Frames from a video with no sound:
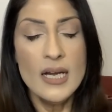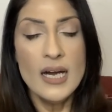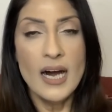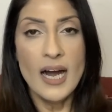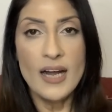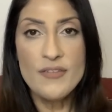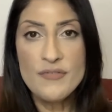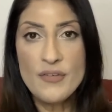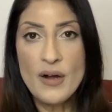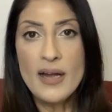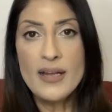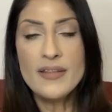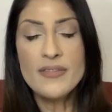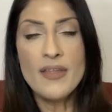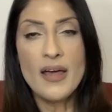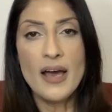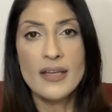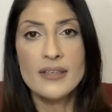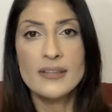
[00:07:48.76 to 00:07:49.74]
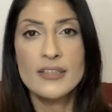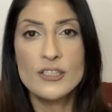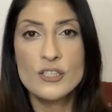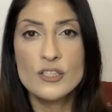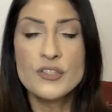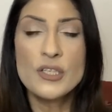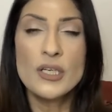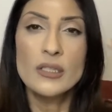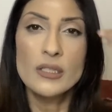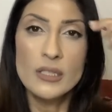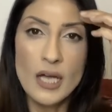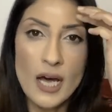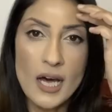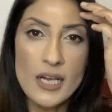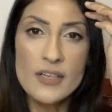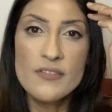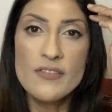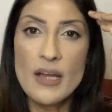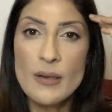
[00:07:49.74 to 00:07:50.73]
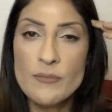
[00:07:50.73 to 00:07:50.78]
I find that there's a
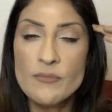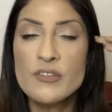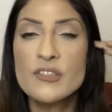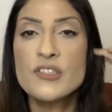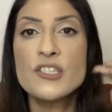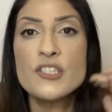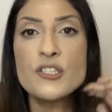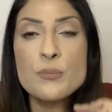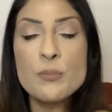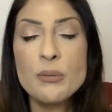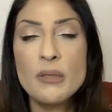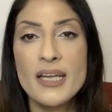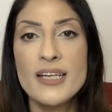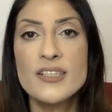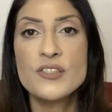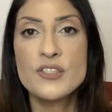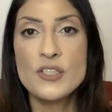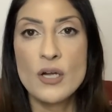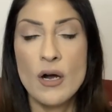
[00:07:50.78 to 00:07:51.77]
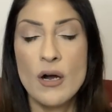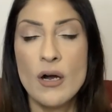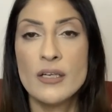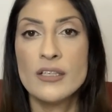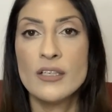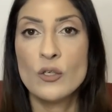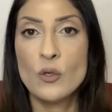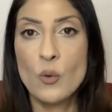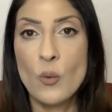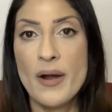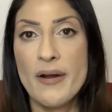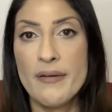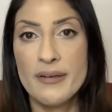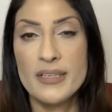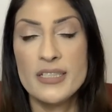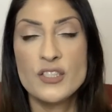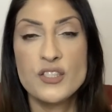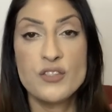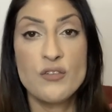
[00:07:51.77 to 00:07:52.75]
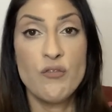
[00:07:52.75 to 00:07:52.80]
lot of emphasis placed on
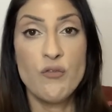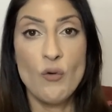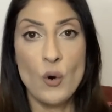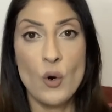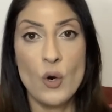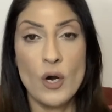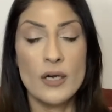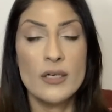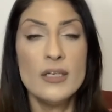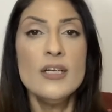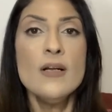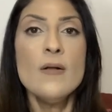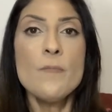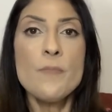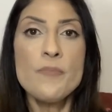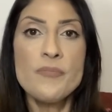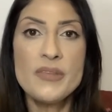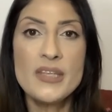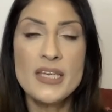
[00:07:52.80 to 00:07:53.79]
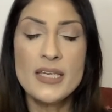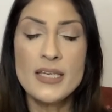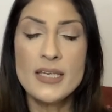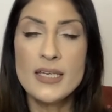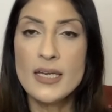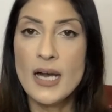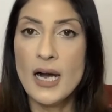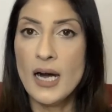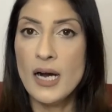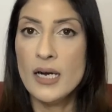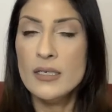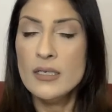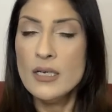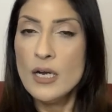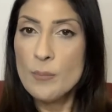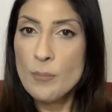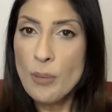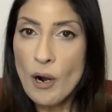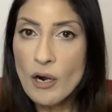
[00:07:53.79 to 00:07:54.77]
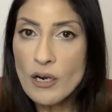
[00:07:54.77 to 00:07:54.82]
Aquarius for the uh,
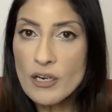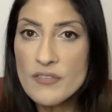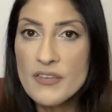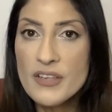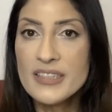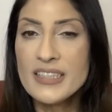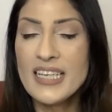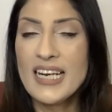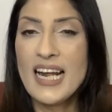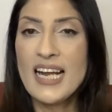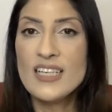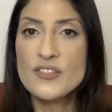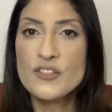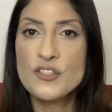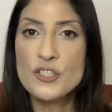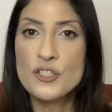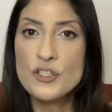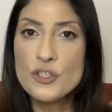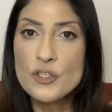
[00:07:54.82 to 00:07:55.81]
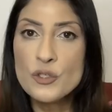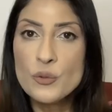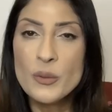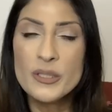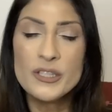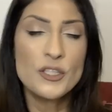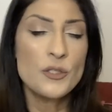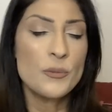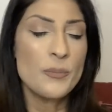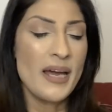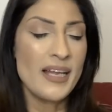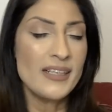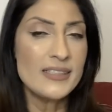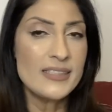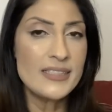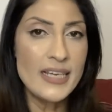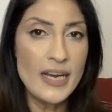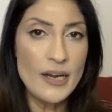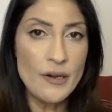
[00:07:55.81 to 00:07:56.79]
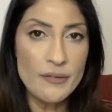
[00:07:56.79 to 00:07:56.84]
part of it that has to do with
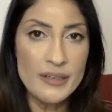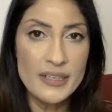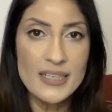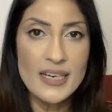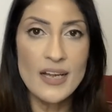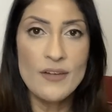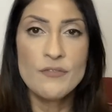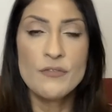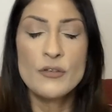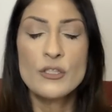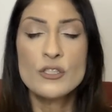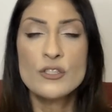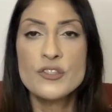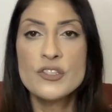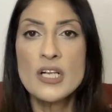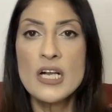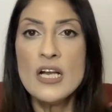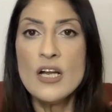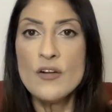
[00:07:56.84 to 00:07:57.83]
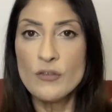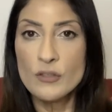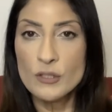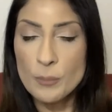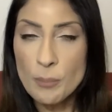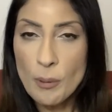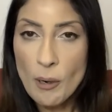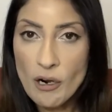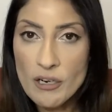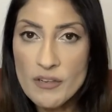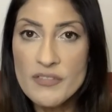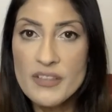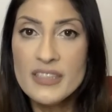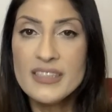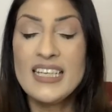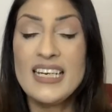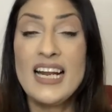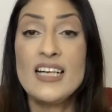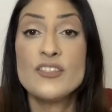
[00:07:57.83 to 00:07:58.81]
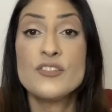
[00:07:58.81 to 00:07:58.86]
humanitarian efforts, for the part of it
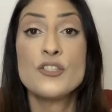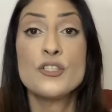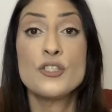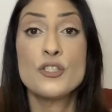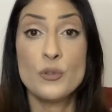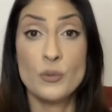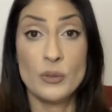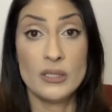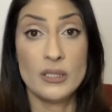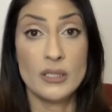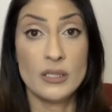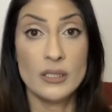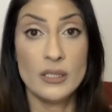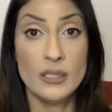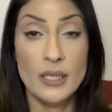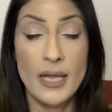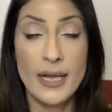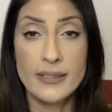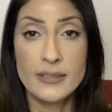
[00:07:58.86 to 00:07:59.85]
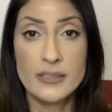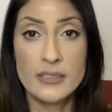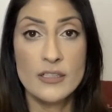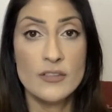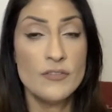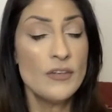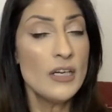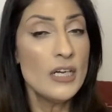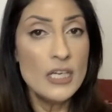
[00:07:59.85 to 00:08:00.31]
that has to do with the collective.